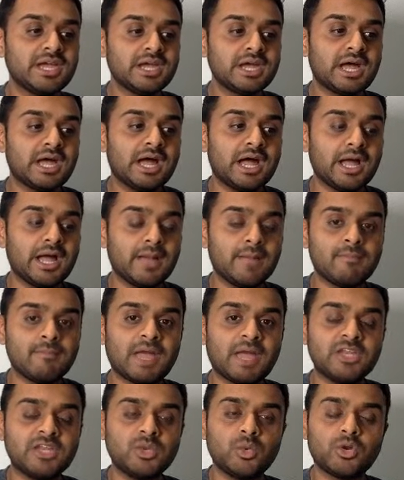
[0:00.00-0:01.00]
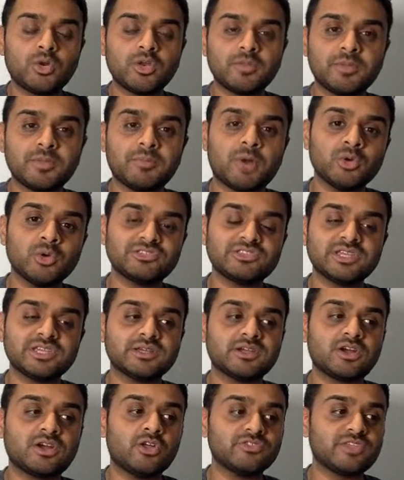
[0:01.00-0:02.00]
And you want to be posting
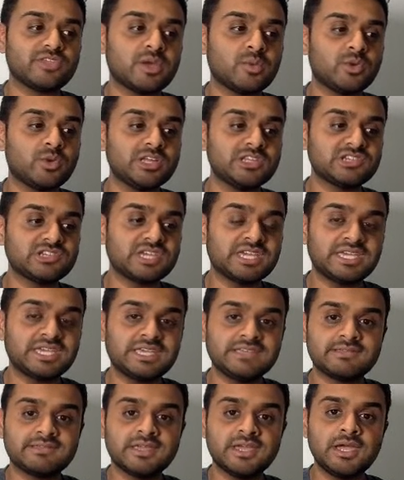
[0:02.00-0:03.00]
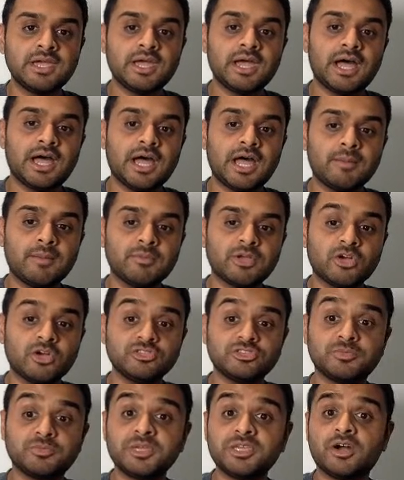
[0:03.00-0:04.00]
content which is going
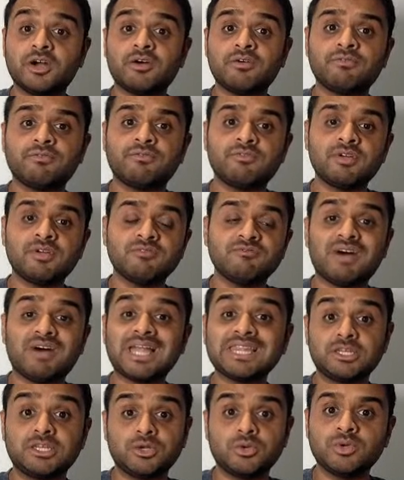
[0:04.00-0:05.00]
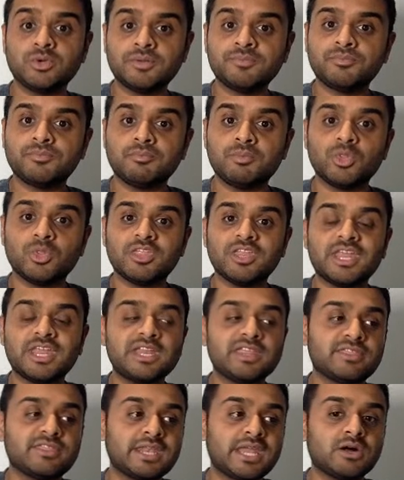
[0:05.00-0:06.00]
to be of value more than
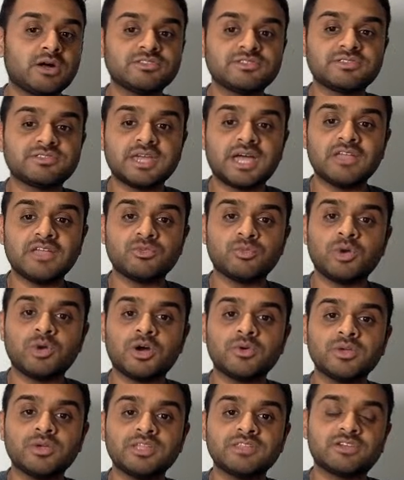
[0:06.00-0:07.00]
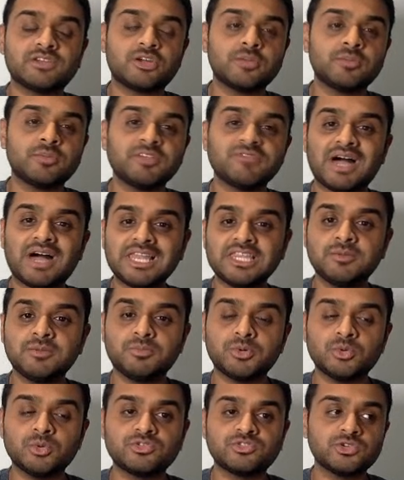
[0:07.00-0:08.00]
anything else as well. It's got to be
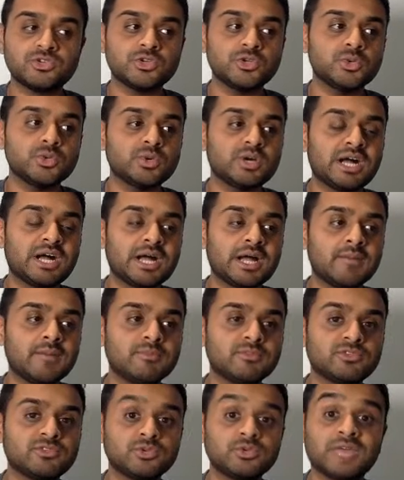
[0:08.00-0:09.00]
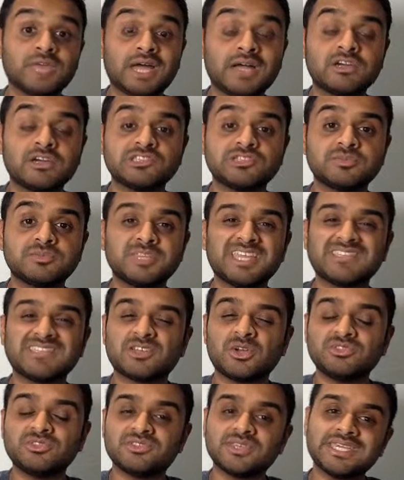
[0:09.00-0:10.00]
valuable to that customer. That's
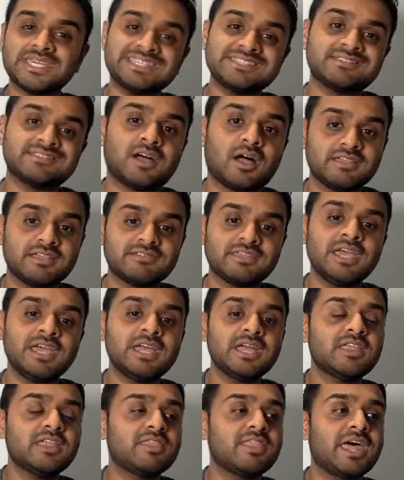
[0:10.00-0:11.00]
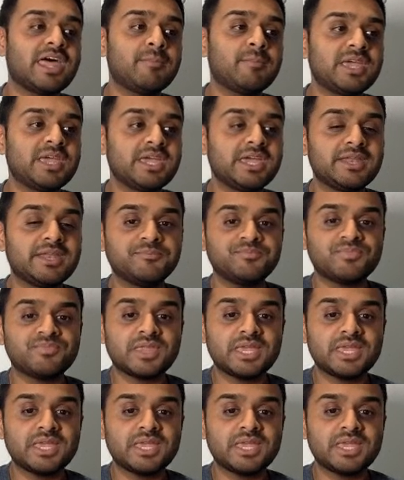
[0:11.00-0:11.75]
going to entice them in.